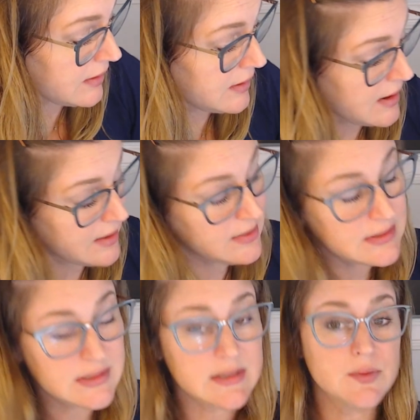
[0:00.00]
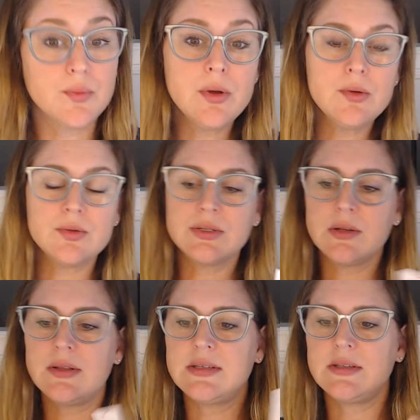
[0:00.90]
and this is root, so
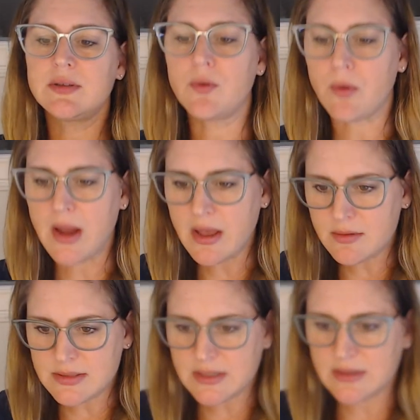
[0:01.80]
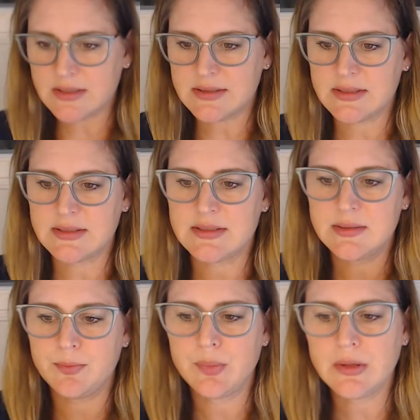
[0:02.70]
this is grounded, this is
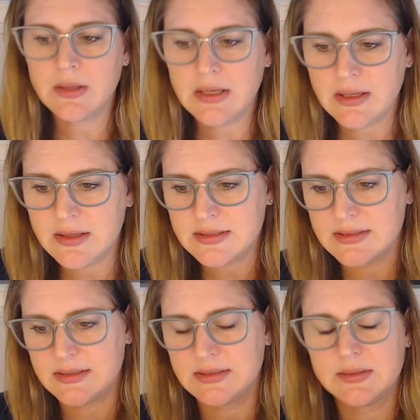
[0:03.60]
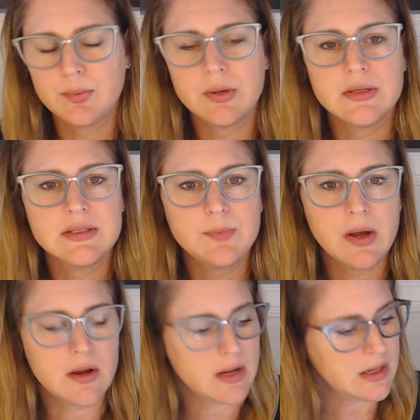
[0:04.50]
stability, this is
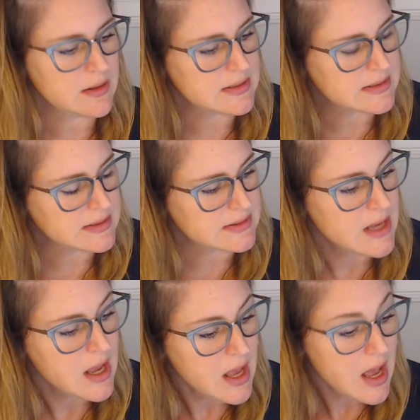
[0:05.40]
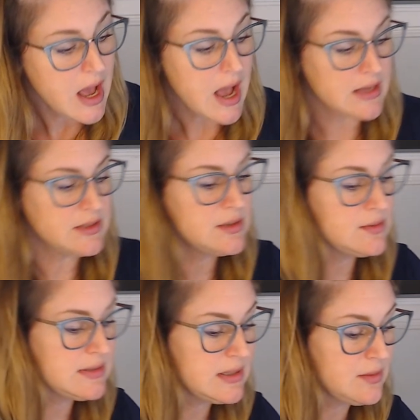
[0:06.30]
prosperity, this is, I do
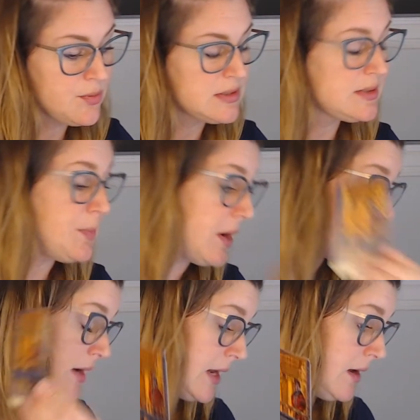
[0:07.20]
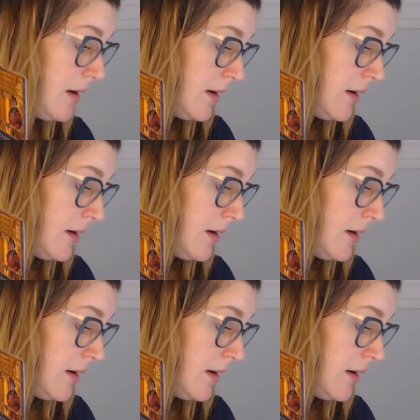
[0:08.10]
see prosperity.